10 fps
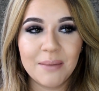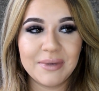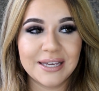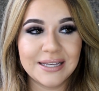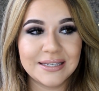
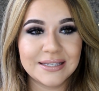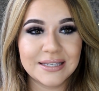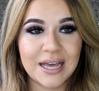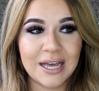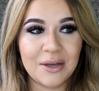
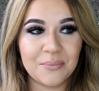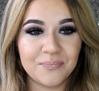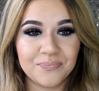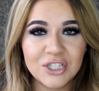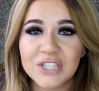because
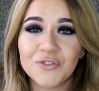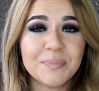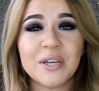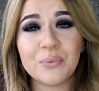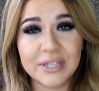just for
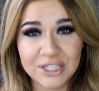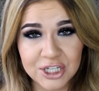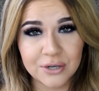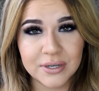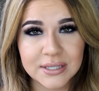being really
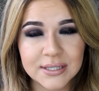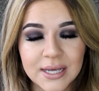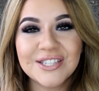generous.